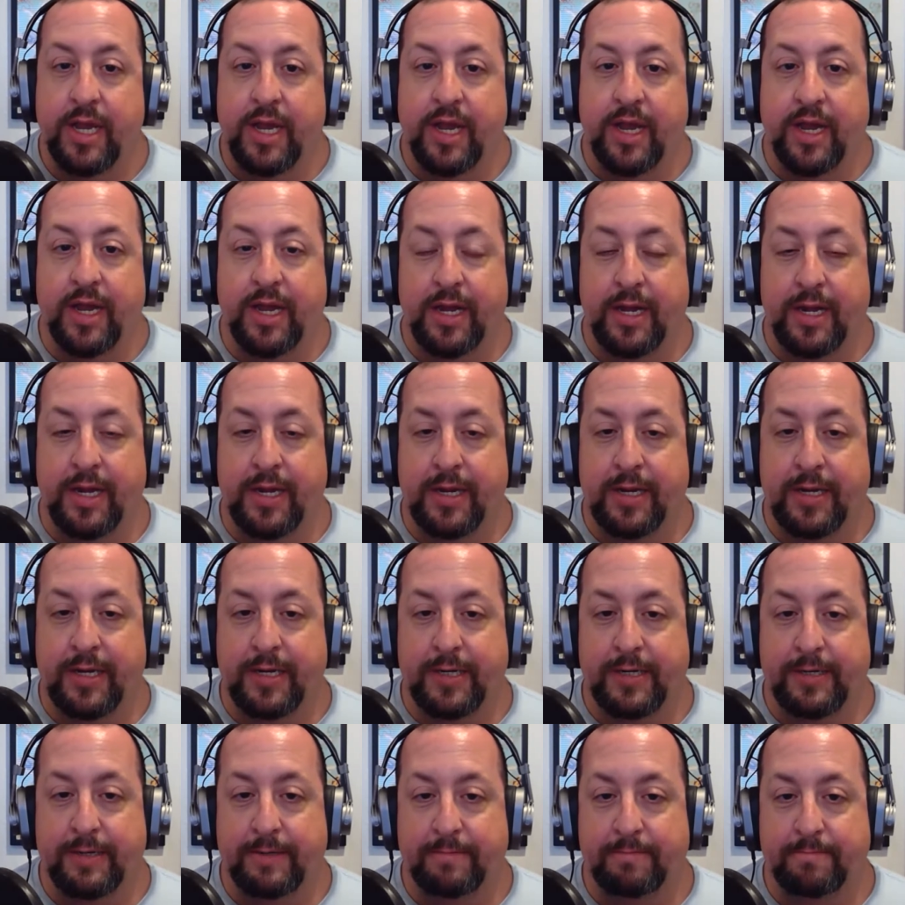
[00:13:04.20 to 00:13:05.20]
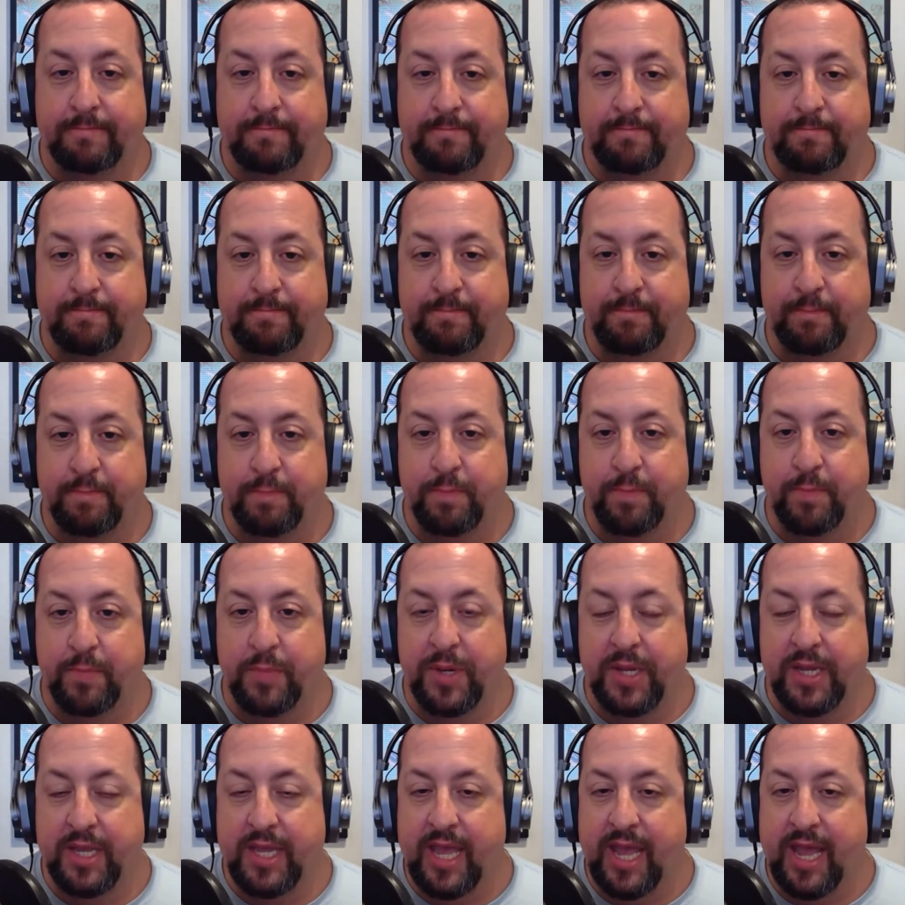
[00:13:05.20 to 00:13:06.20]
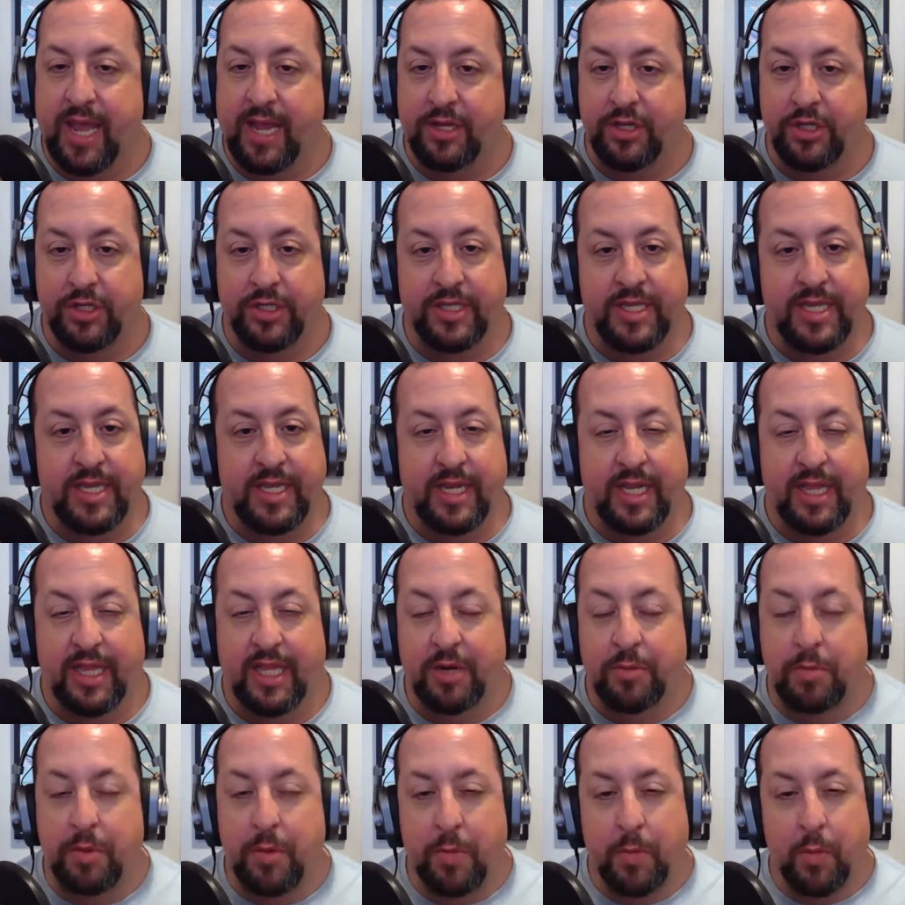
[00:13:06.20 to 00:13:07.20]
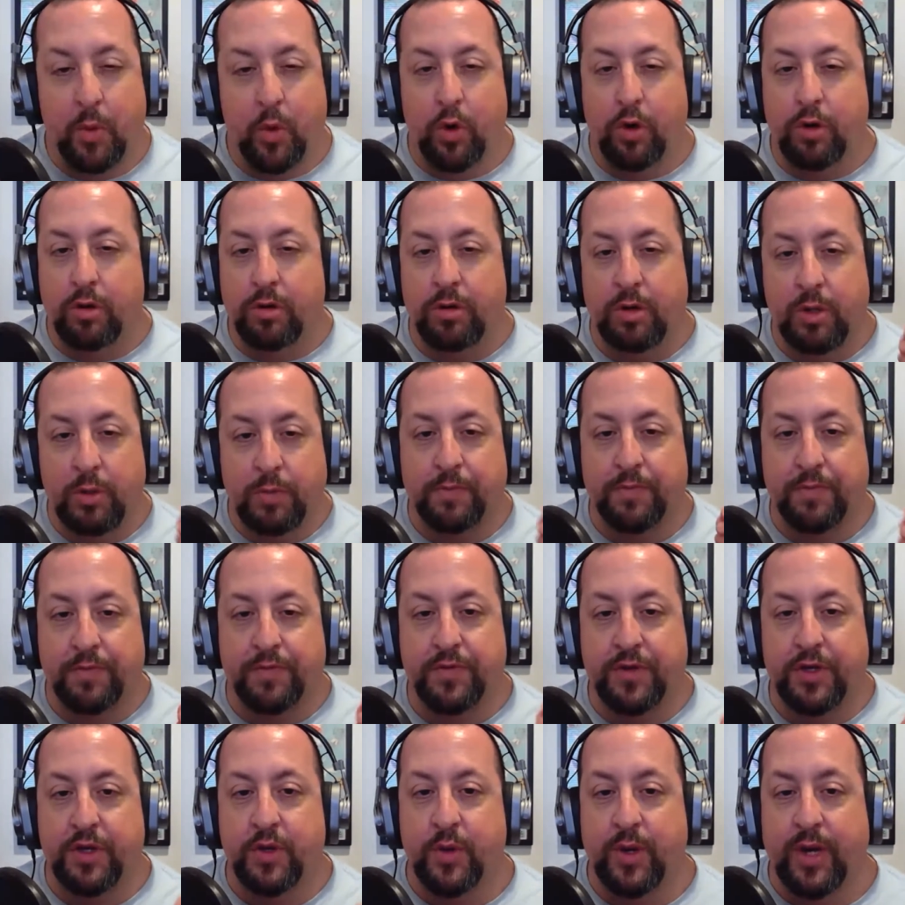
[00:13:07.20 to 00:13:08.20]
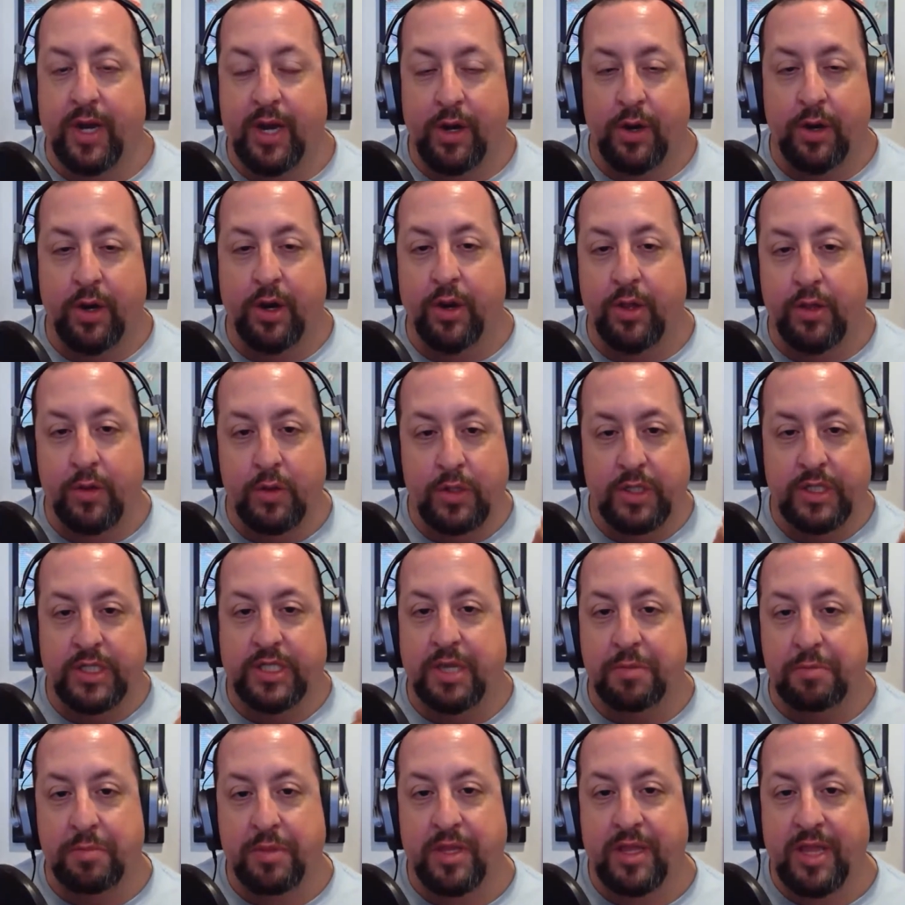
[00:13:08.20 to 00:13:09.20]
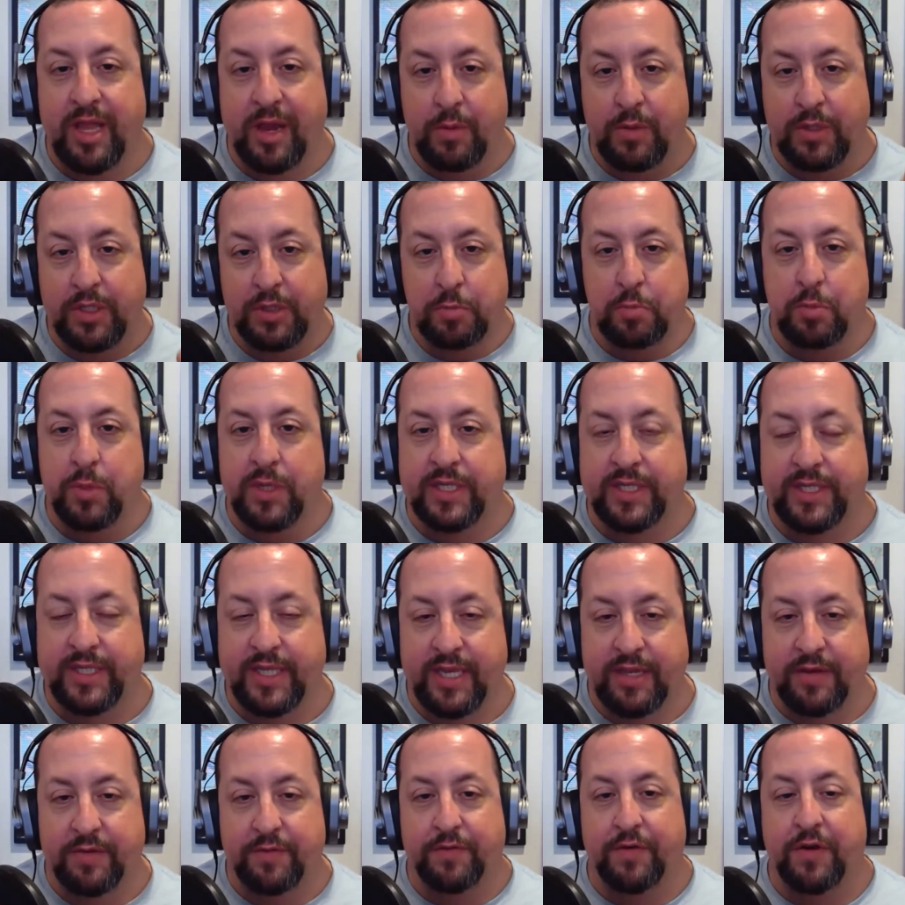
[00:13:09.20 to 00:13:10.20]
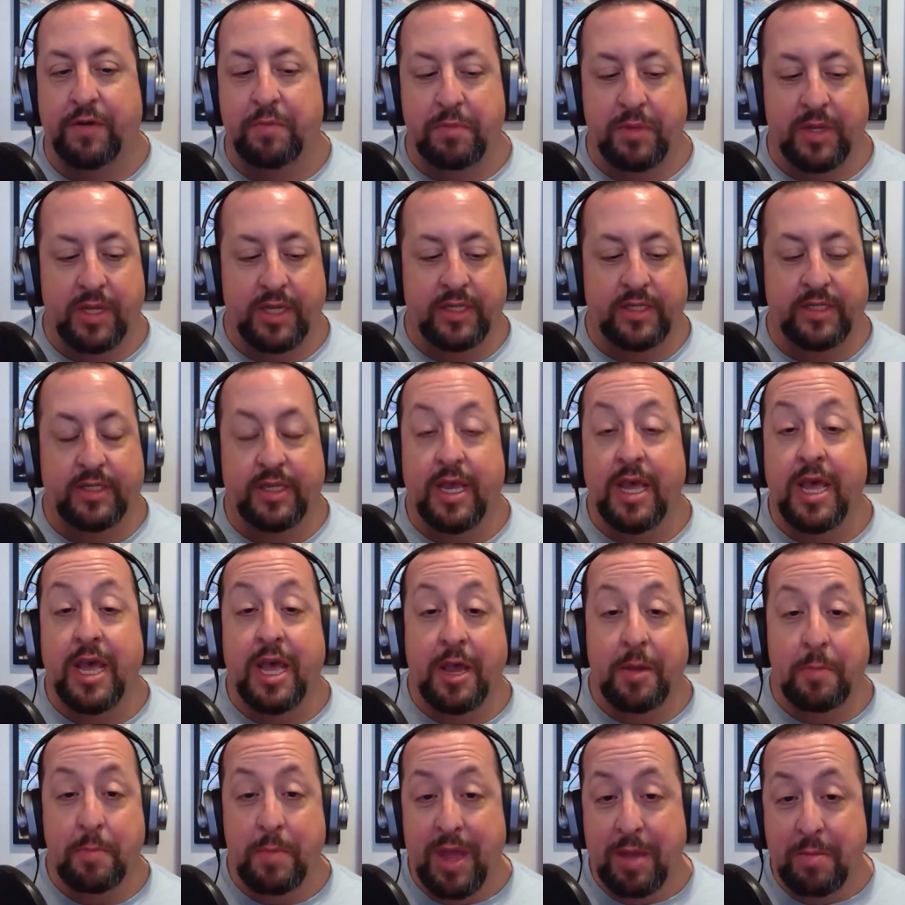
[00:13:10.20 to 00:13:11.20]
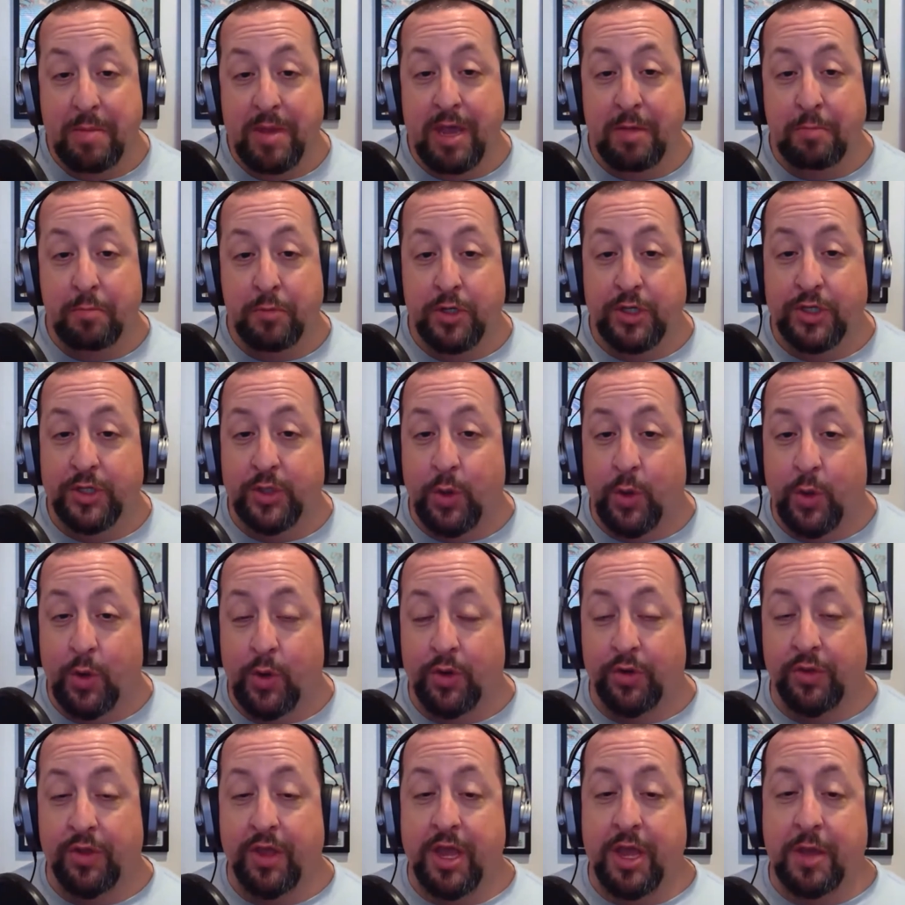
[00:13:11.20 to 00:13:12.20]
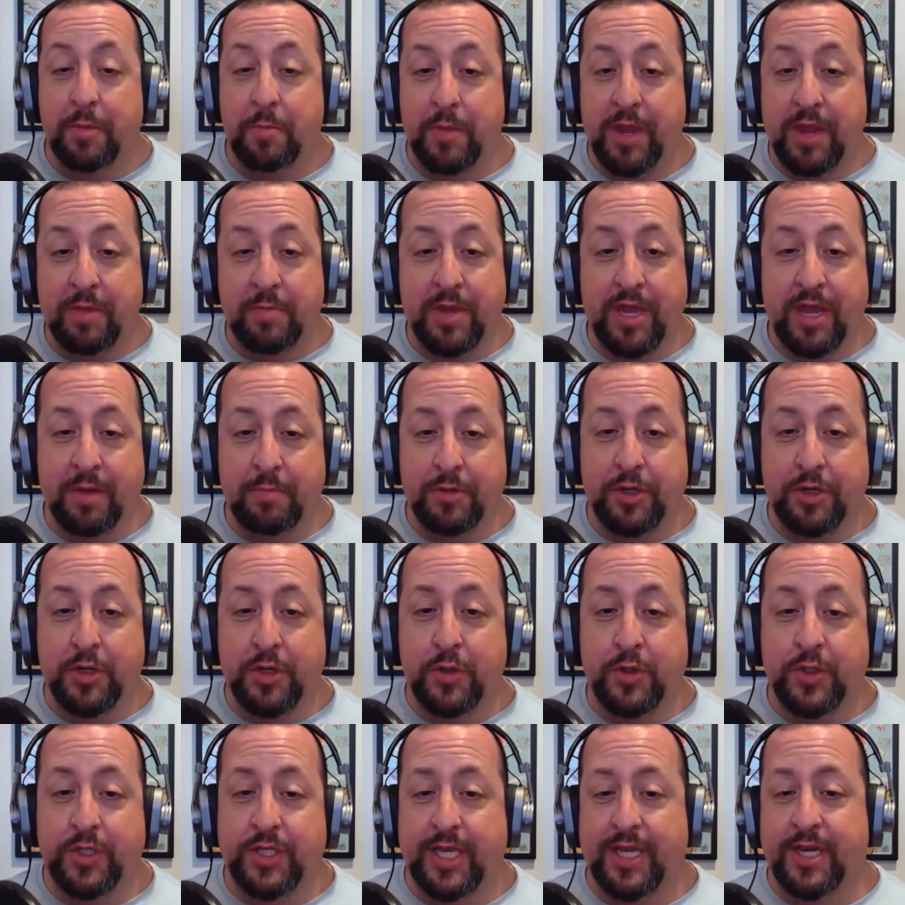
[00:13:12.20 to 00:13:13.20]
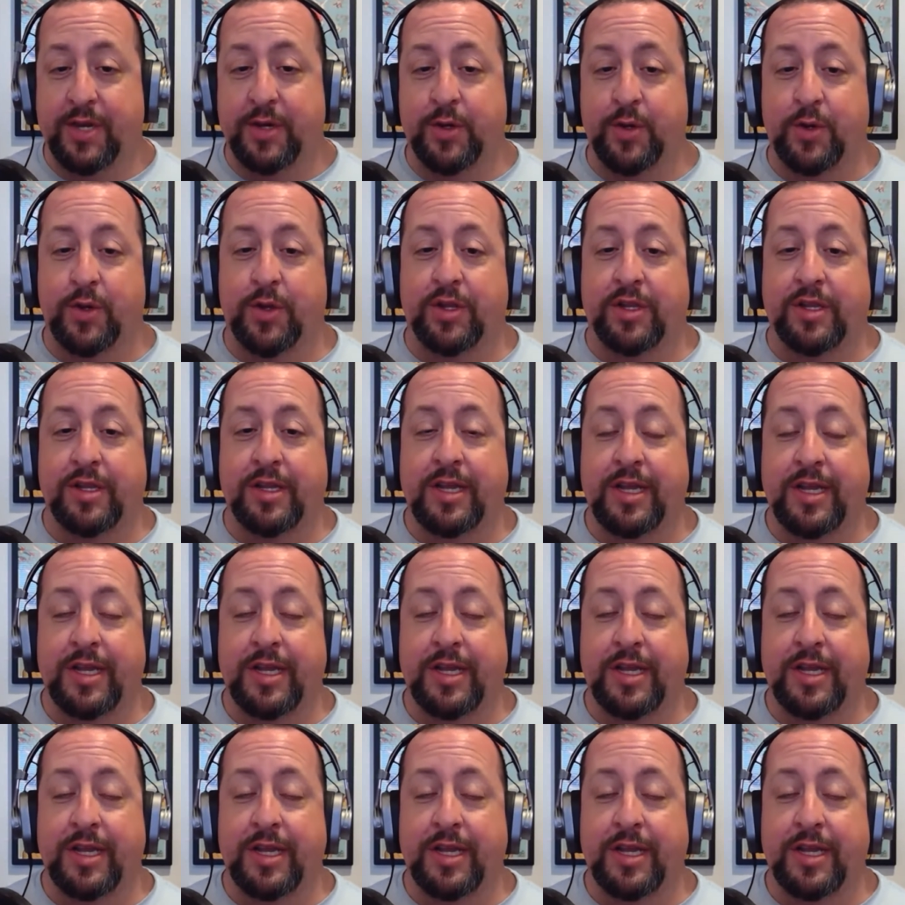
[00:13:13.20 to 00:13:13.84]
But yeah, it just needed a little bit more oomph to it. I don't know. There was something that was missing from this. Maybe I'm just old. Maybe I'm too cynical.